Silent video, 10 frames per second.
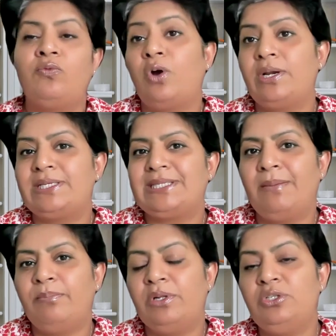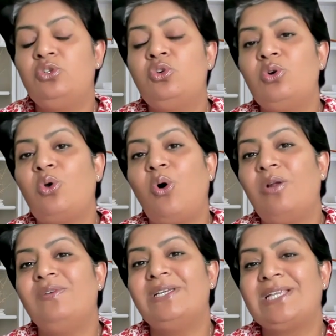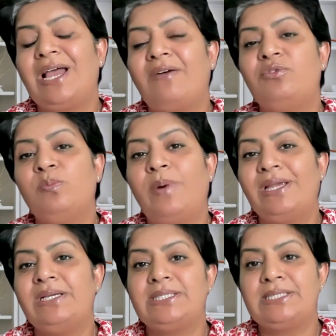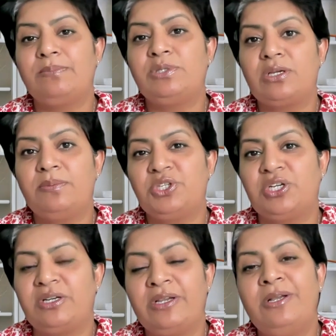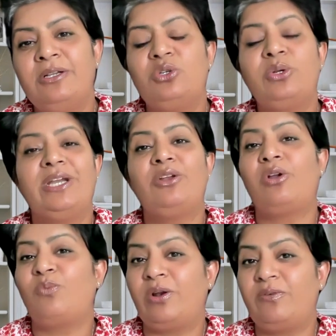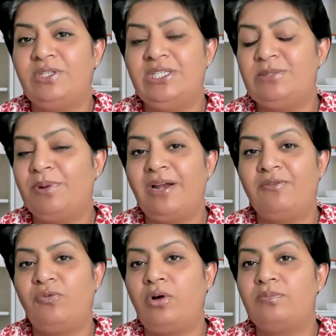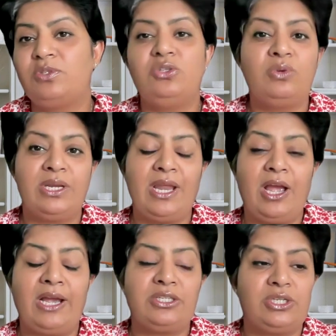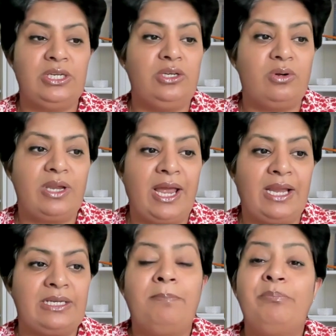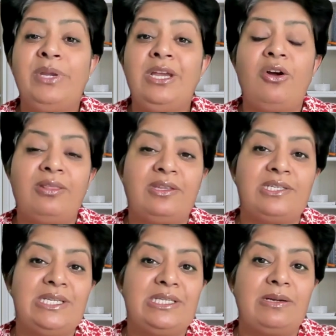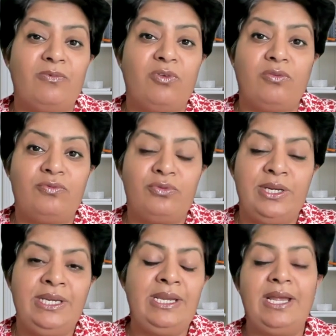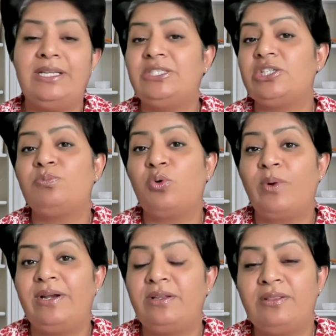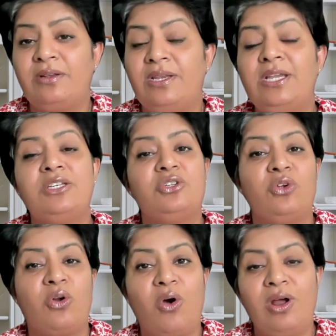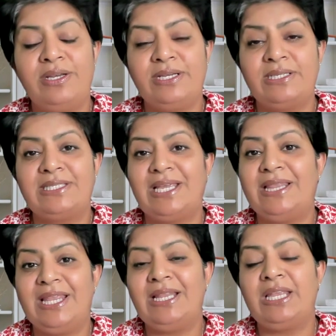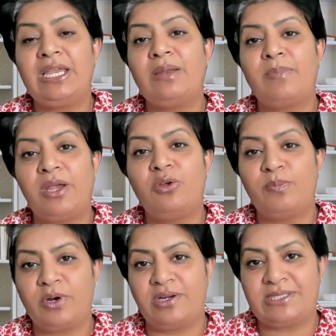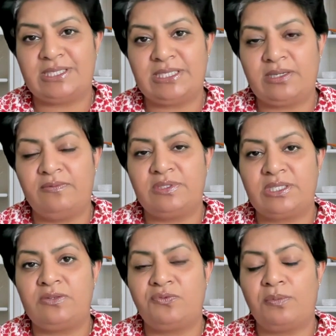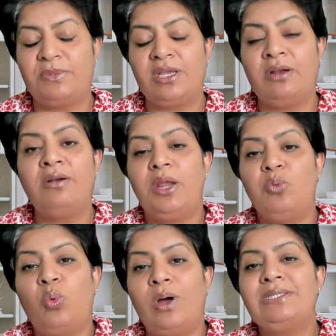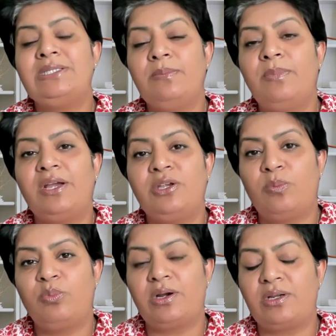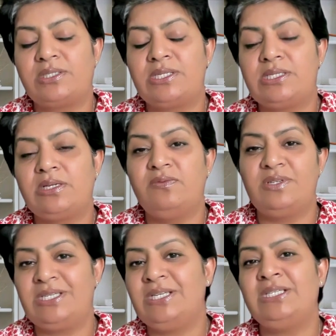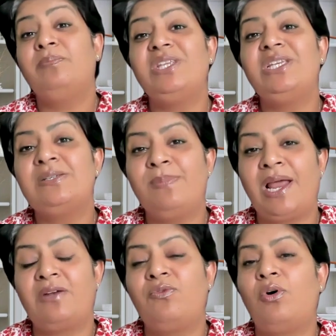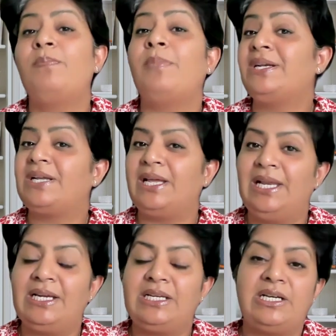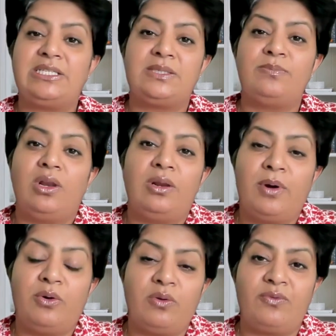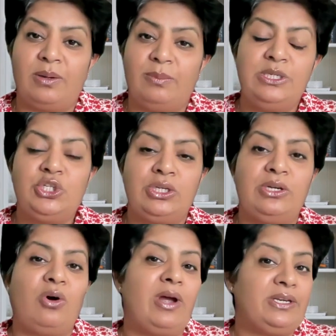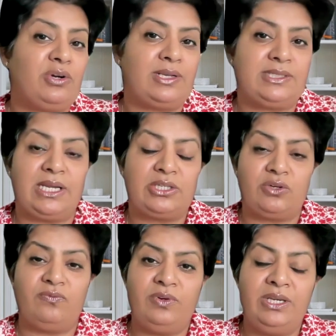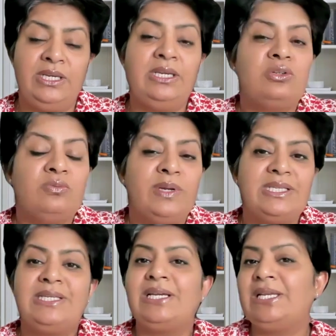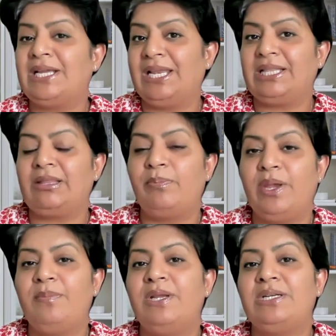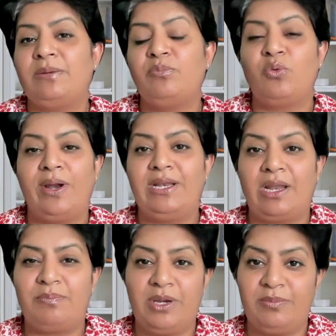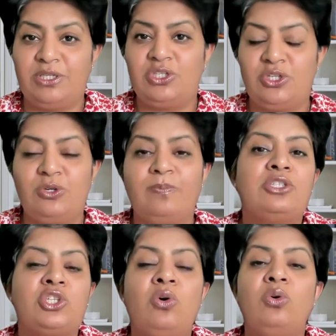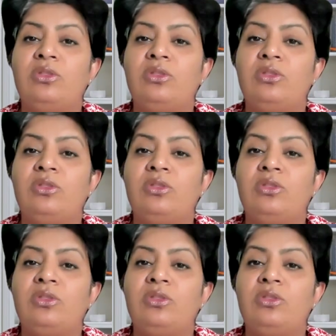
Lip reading: for example, you don't always have to buy a subscription to get on one of these platforms. You can actually look at being on the system for free and just providing the link to your audience, and then they can buy your products and services from there. And once they buy your products and services, these platform might collect a small amount of commission and transaction fee to basically collect the payment and provide that payment to you. So